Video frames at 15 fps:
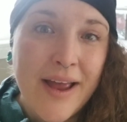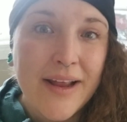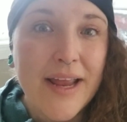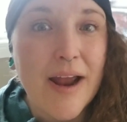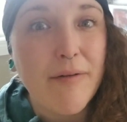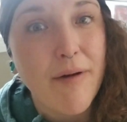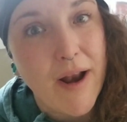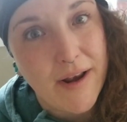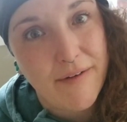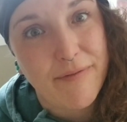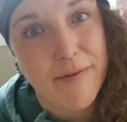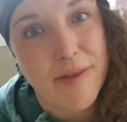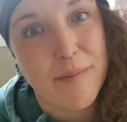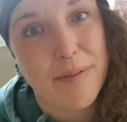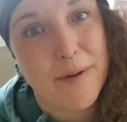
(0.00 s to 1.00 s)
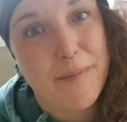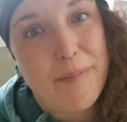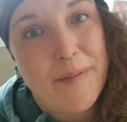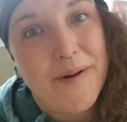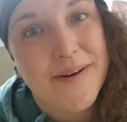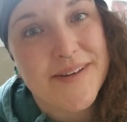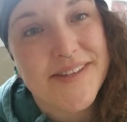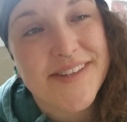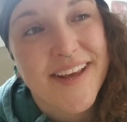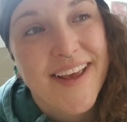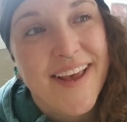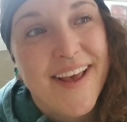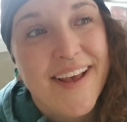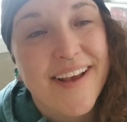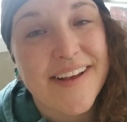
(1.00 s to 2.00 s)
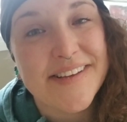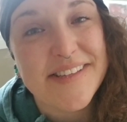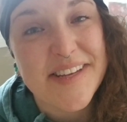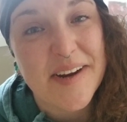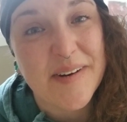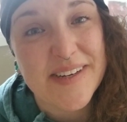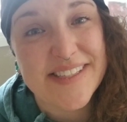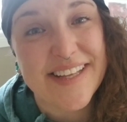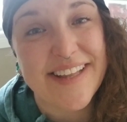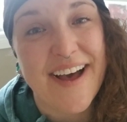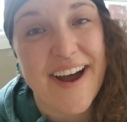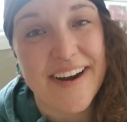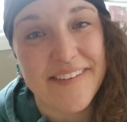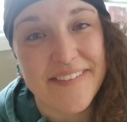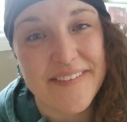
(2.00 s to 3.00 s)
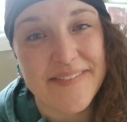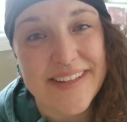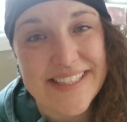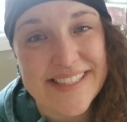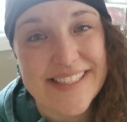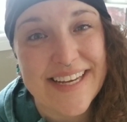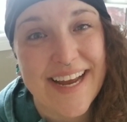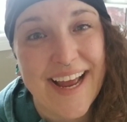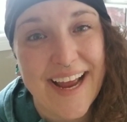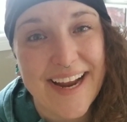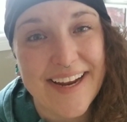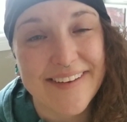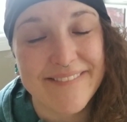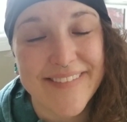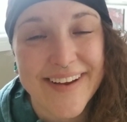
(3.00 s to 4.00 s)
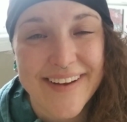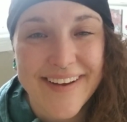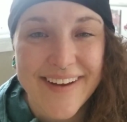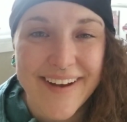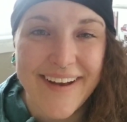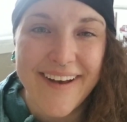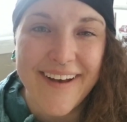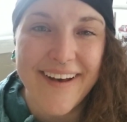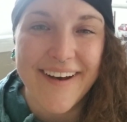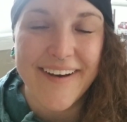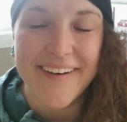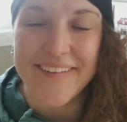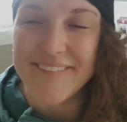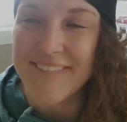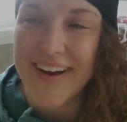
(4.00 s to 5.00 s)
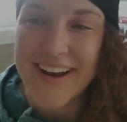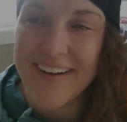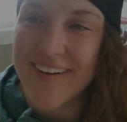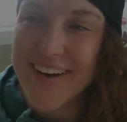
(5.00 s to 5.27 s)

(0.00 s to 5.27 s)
Get ready for the bloopers, because there was a lot of them this time. Oh my